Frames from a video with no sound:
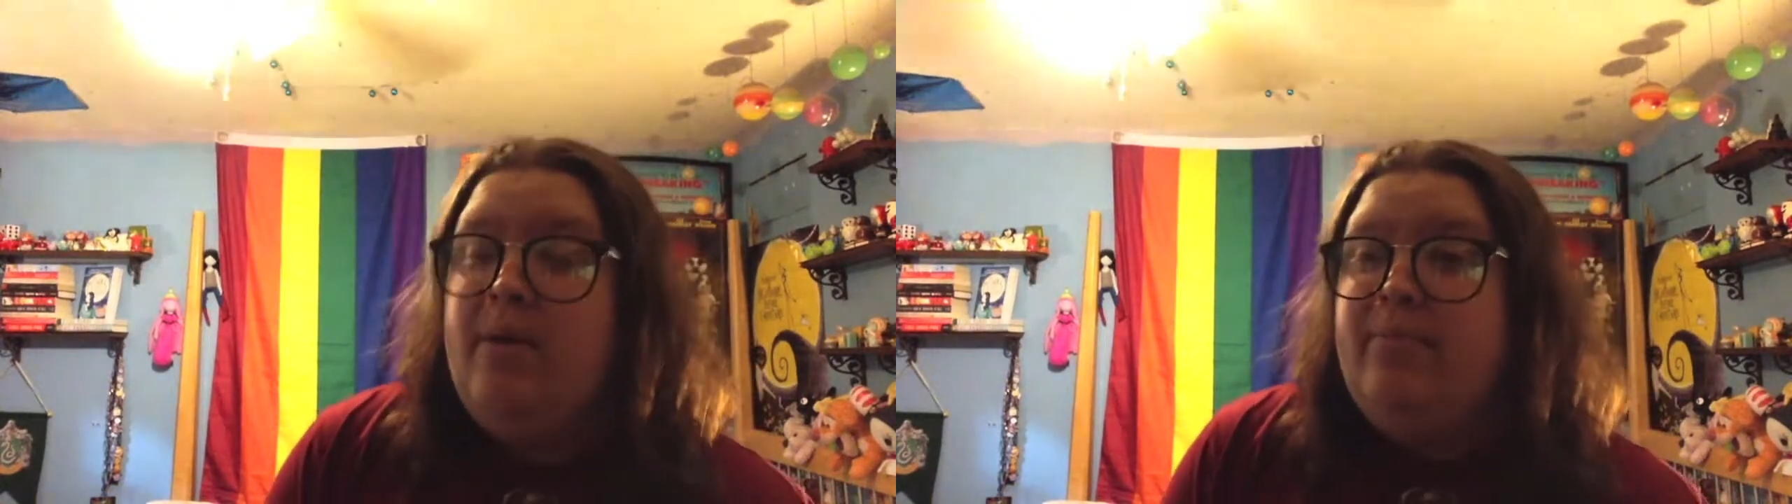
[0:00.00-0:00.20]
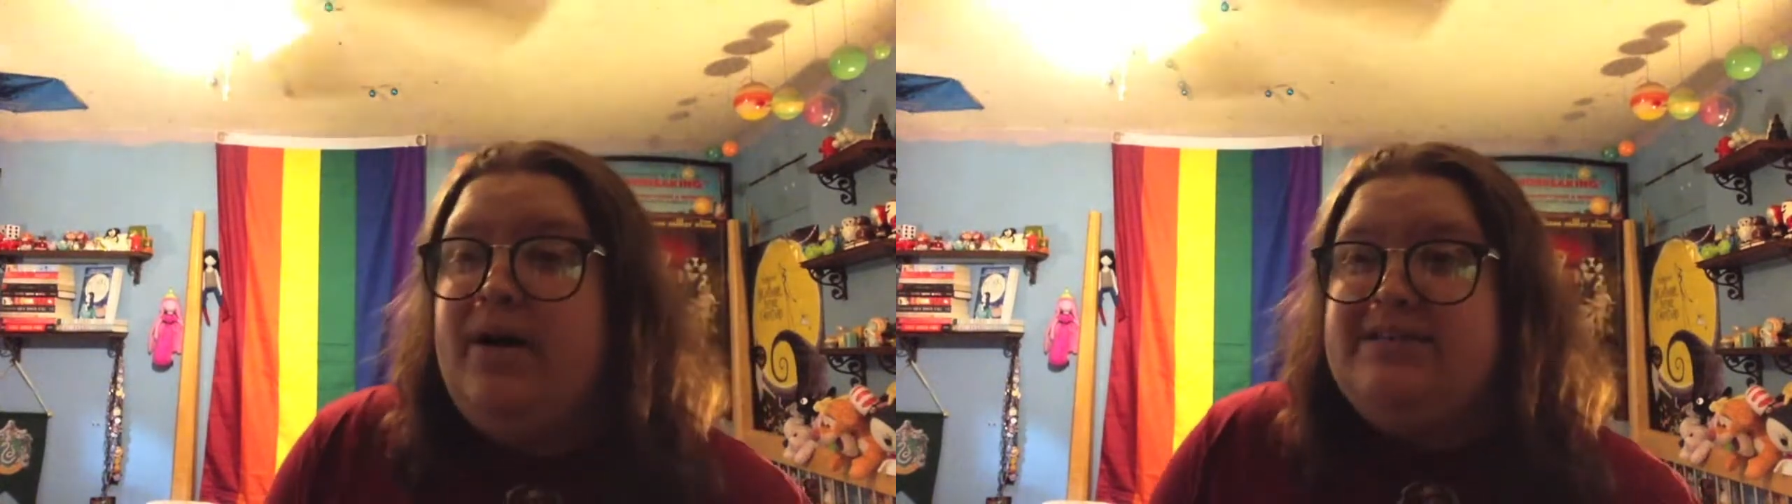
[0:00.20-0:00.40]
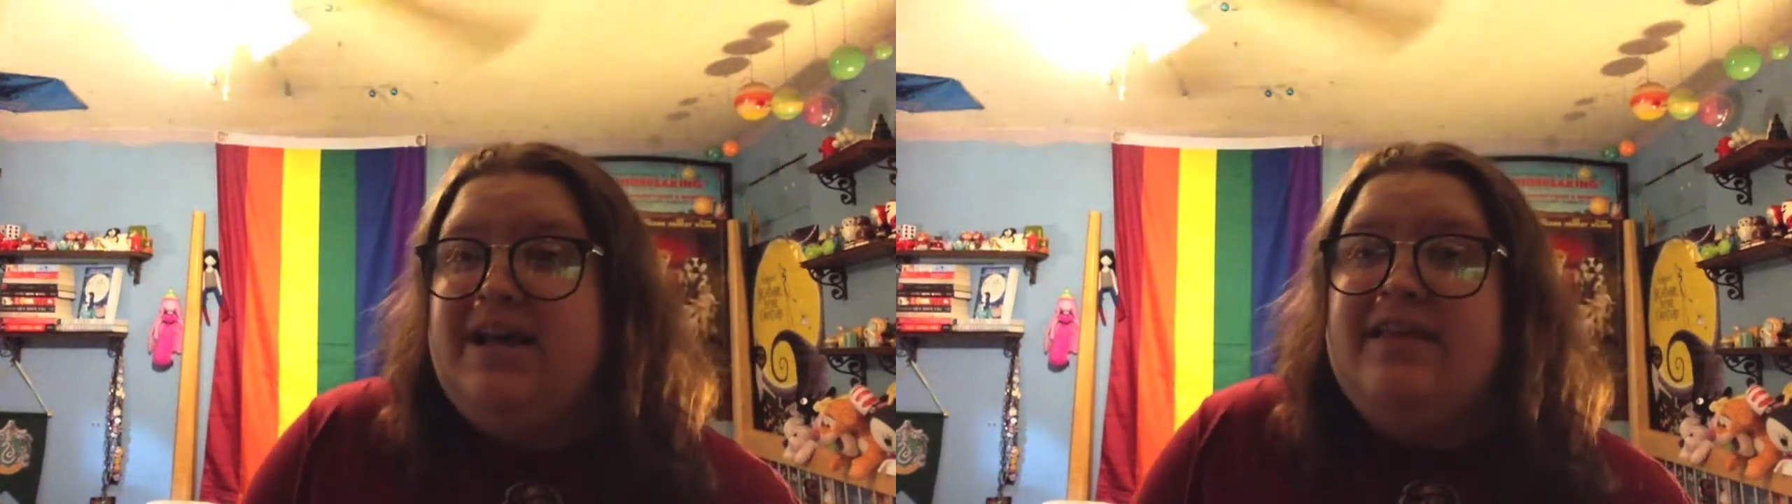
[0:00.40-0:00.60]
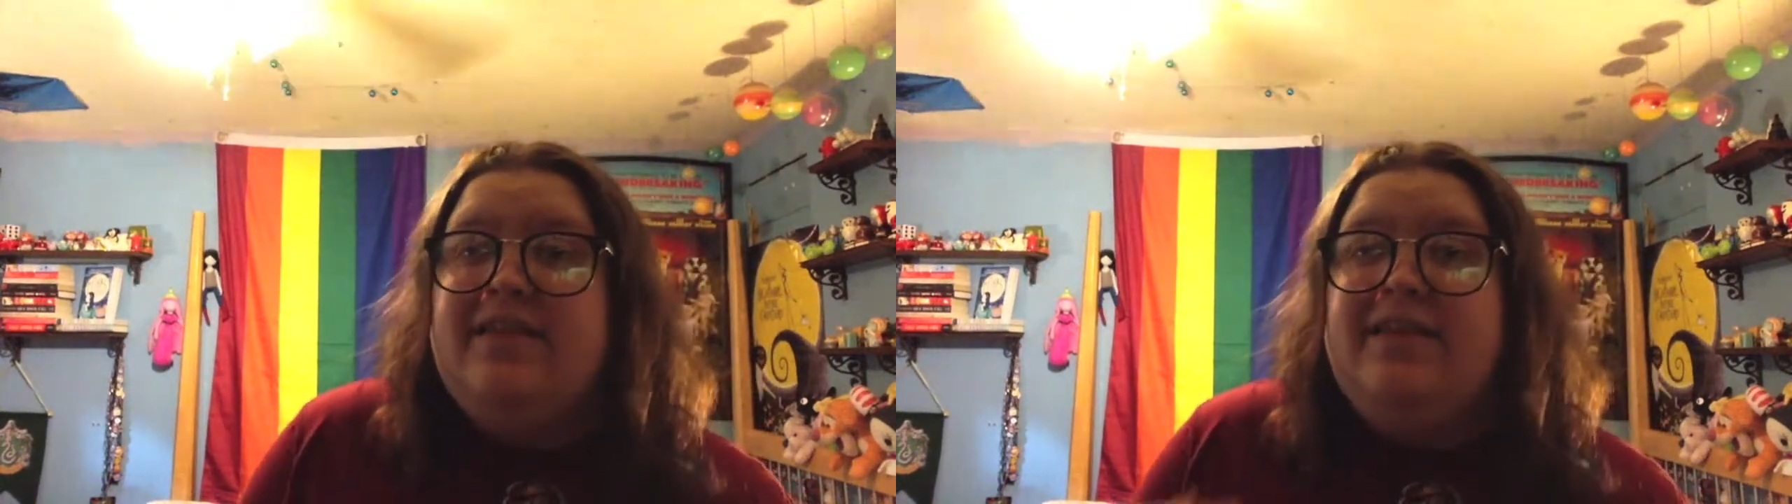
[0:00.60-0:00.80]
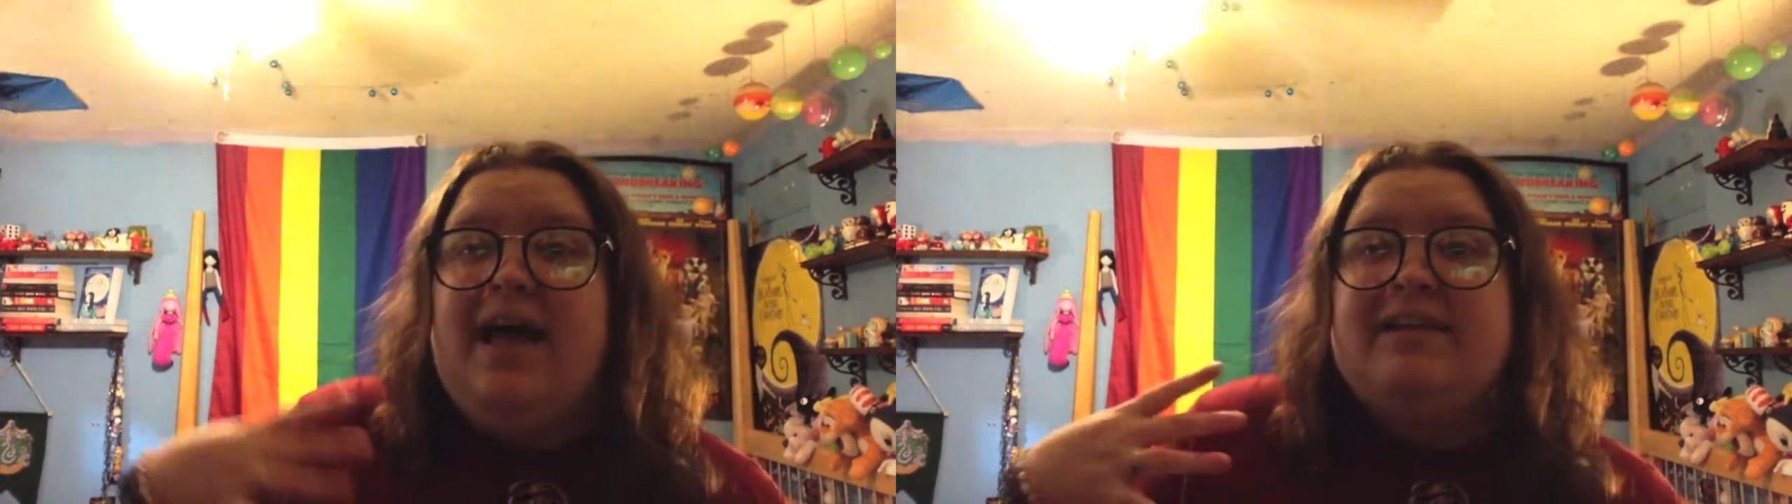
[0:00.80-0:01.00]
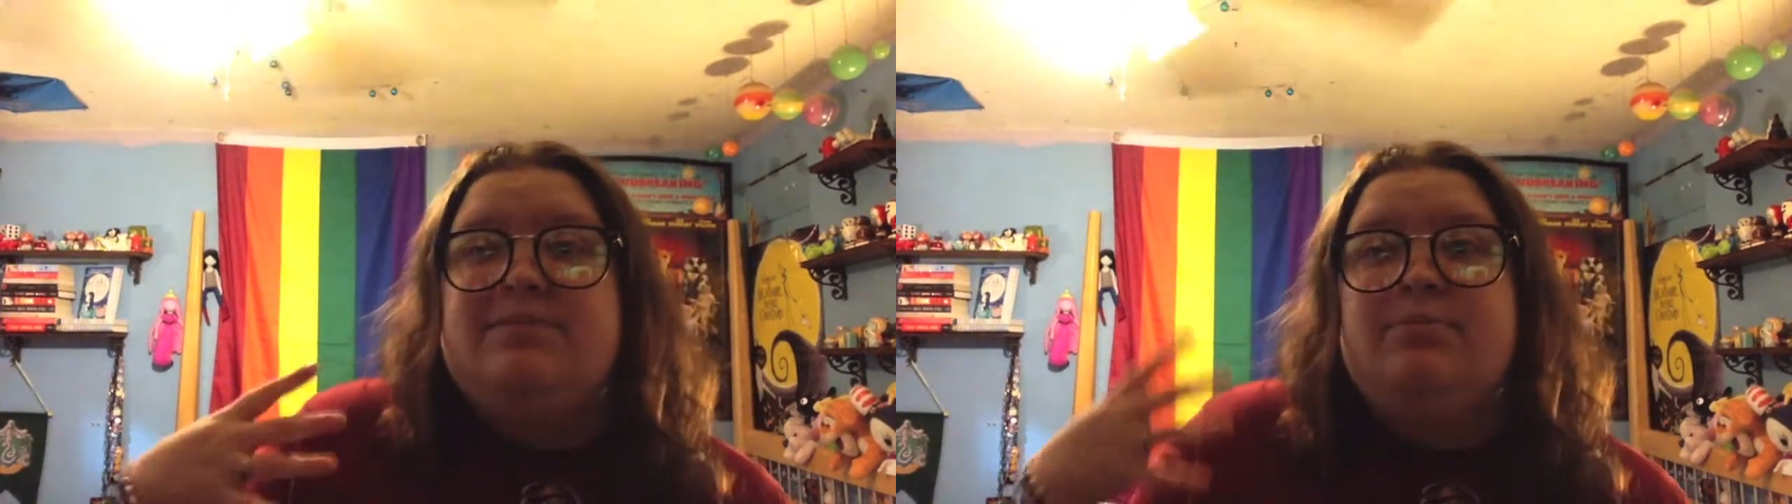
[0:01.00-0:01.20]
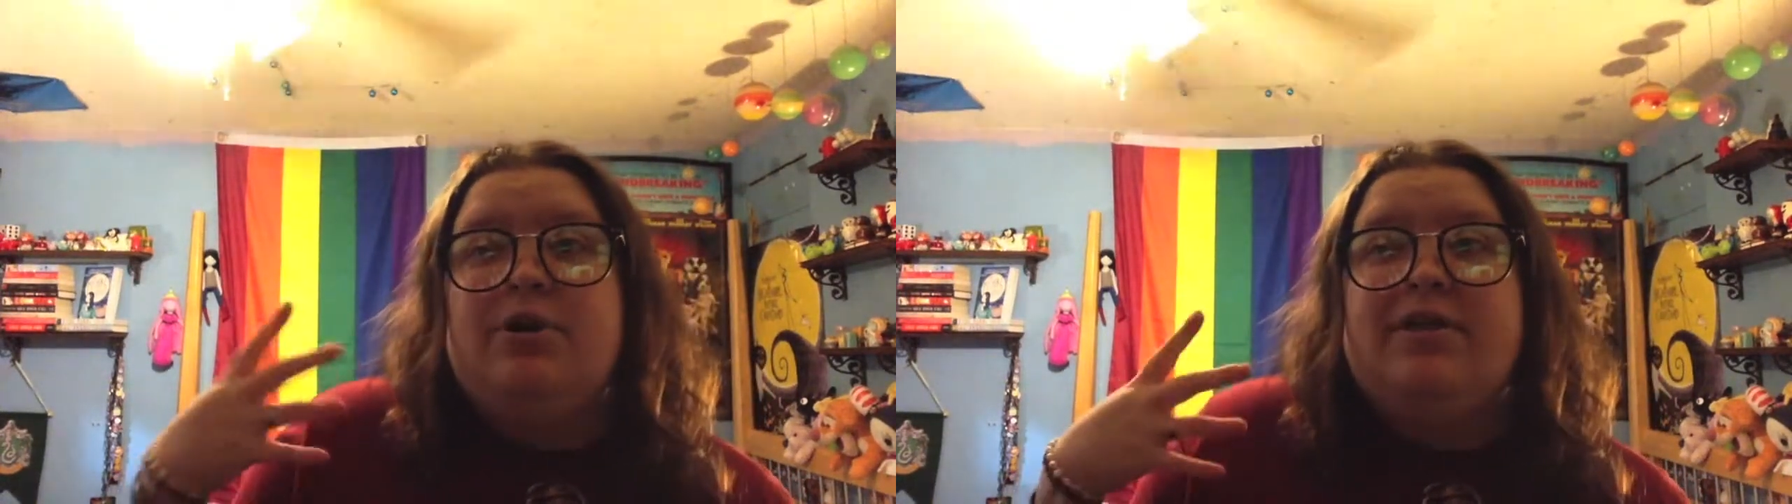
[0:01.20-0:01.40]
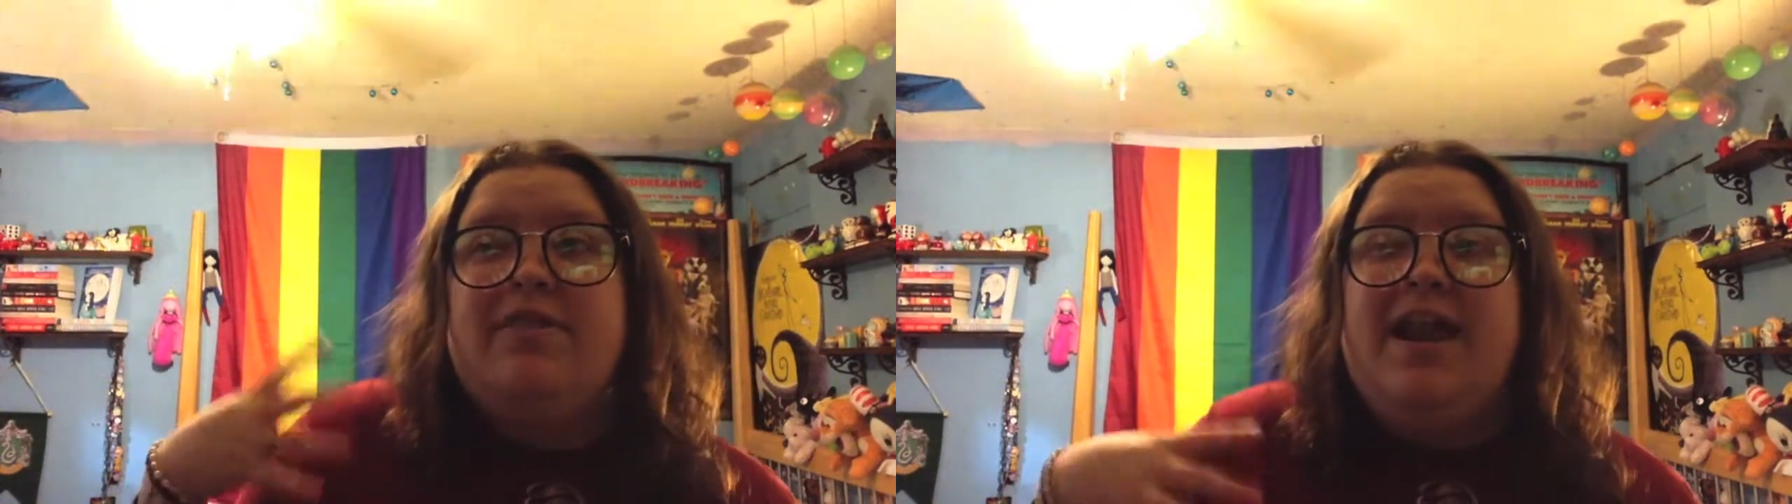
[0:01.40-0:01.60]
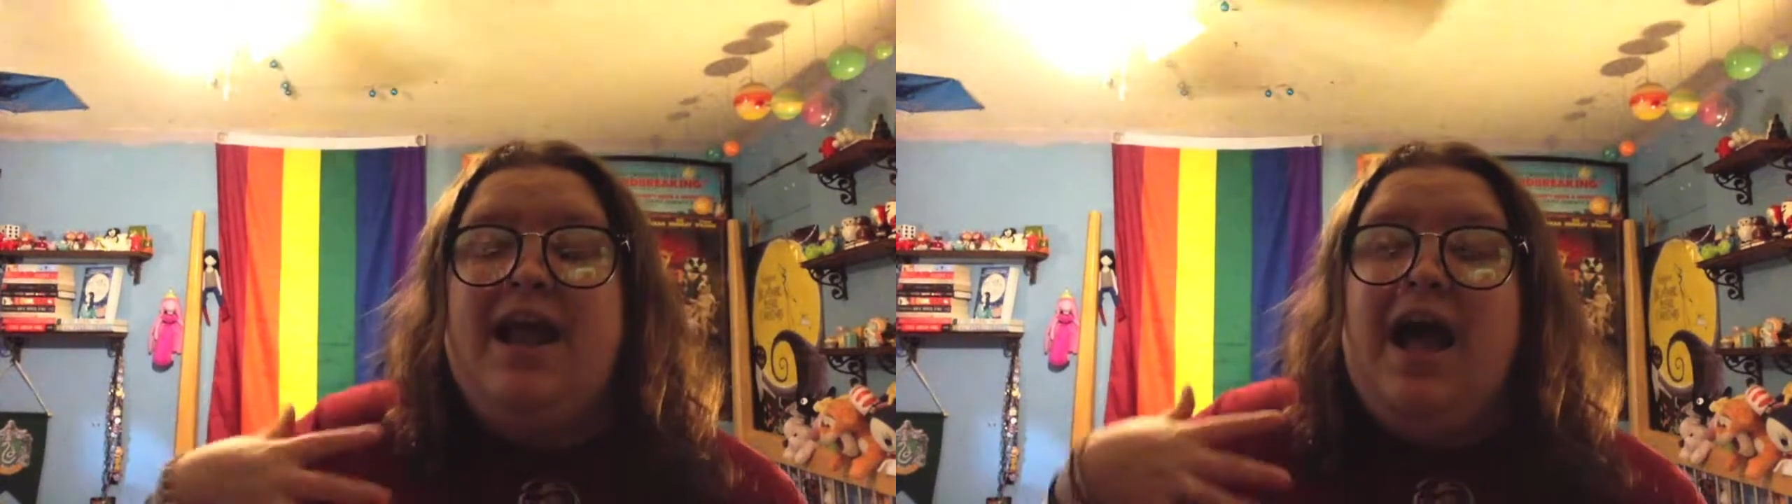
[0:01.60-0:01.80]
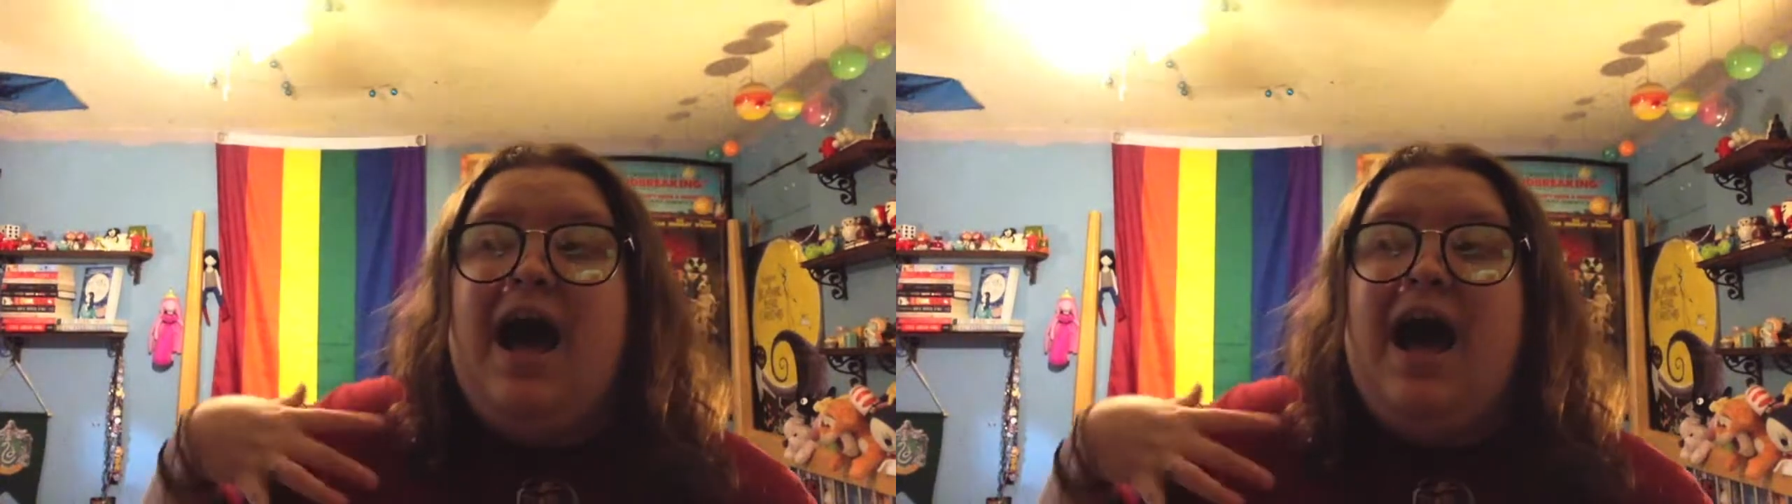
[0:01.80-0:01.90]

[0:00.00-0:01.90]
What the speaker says: But the last book that